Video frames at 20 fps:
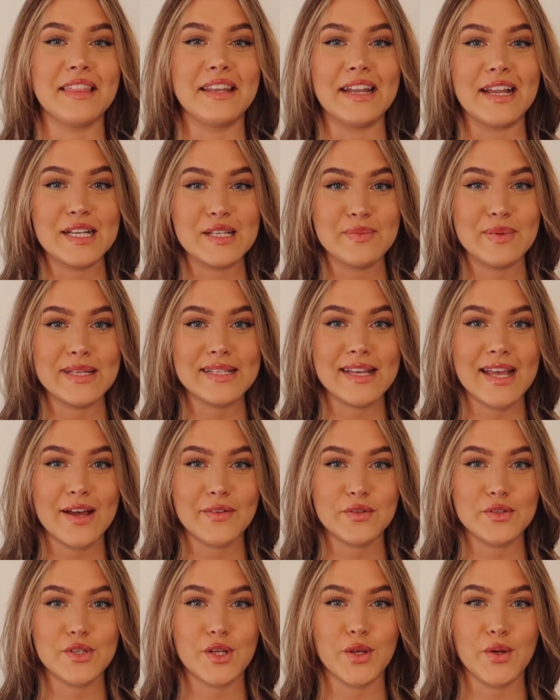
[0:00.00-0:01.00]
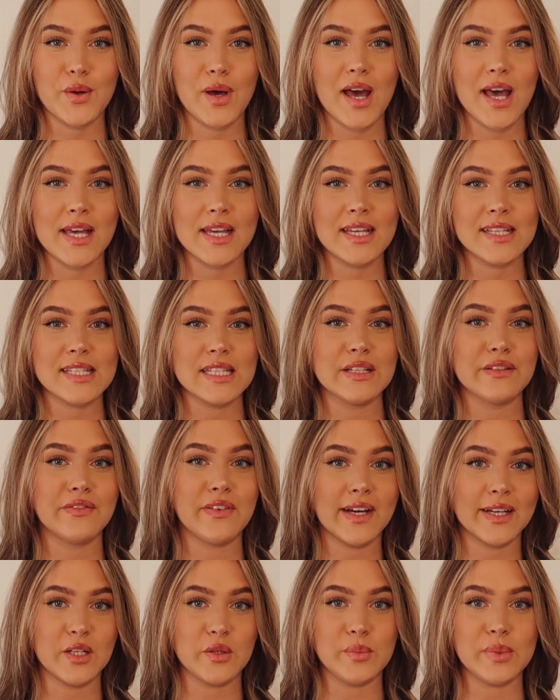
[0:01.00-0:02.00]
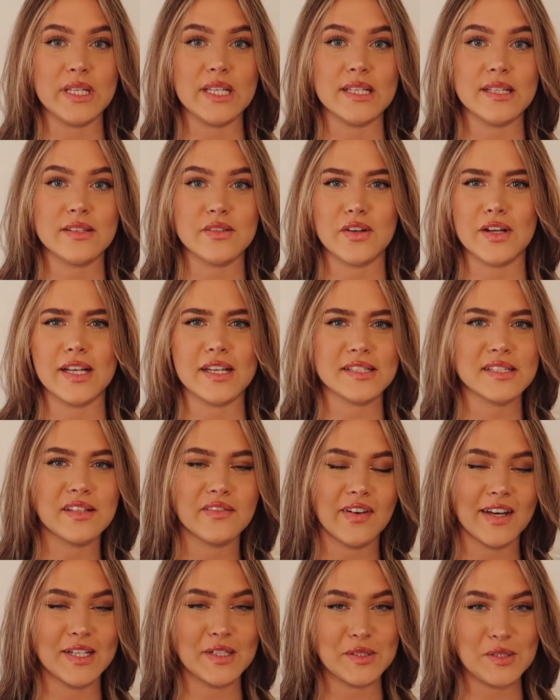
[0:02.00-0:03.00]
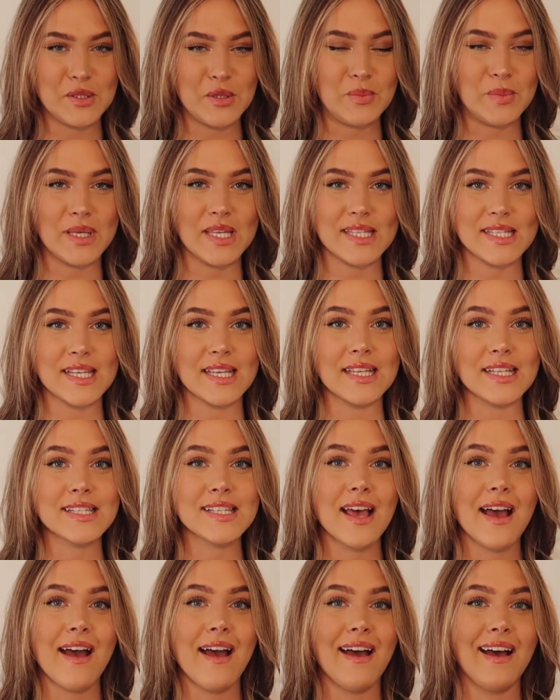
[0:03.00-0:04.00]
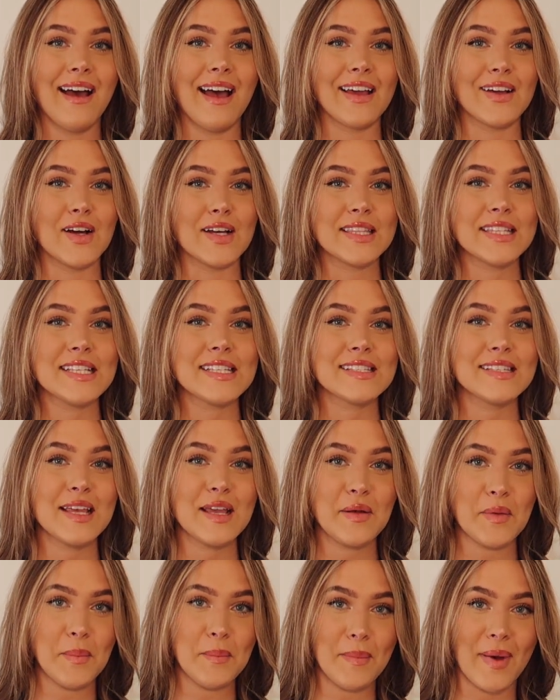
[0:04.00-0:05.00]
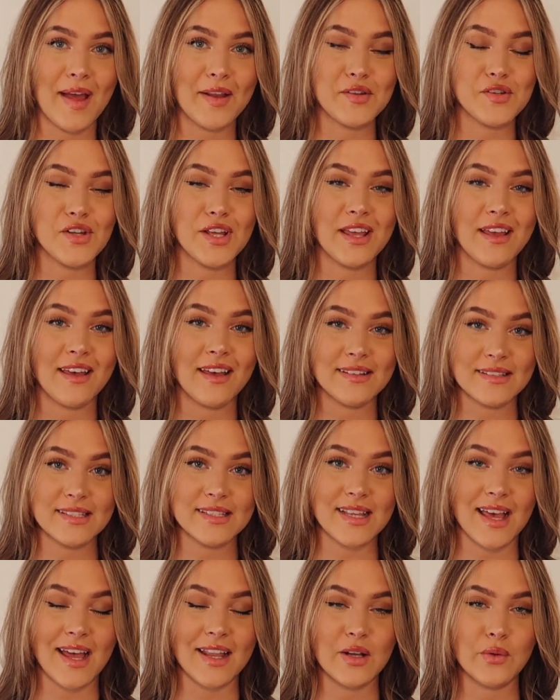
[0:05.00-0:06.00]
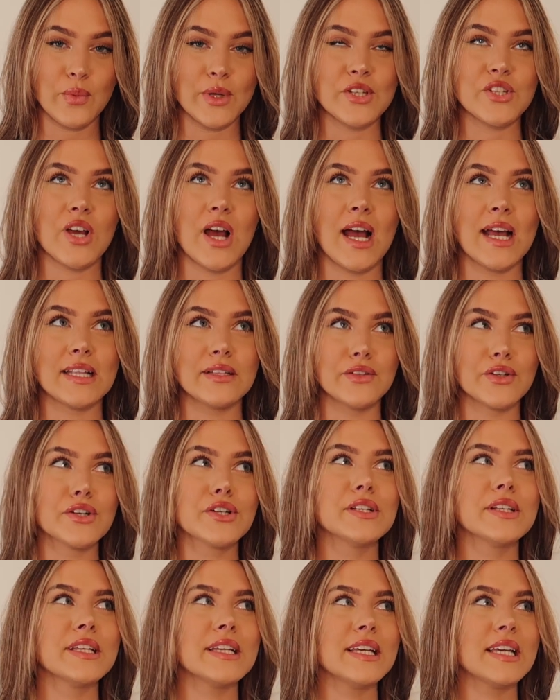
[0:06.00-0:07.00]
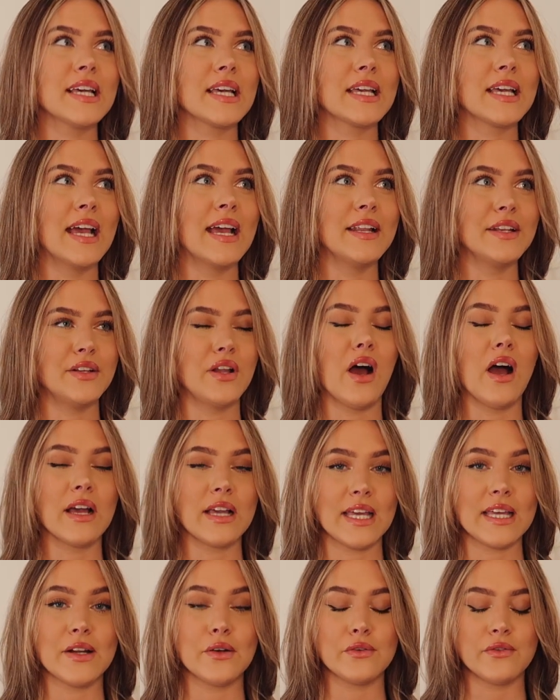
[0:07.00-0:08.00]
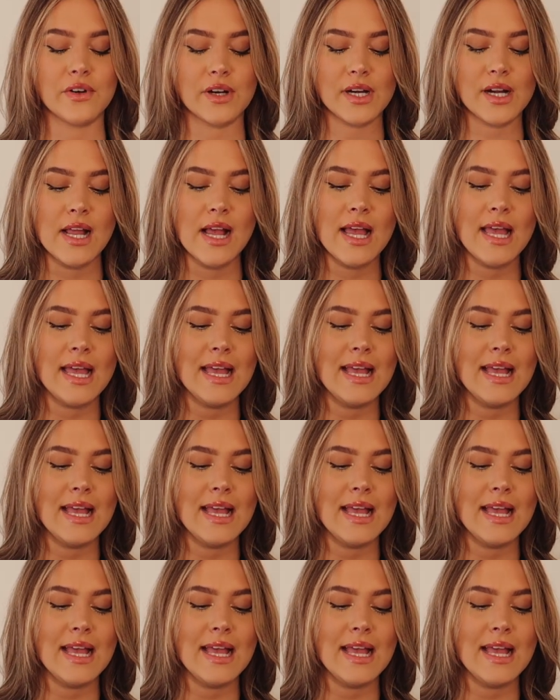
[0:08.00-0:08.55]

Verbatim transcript: The next piece I have to show you guys, and the final piece, or I guess the final two pieces, I got this like matching set, which I literally cannot get over.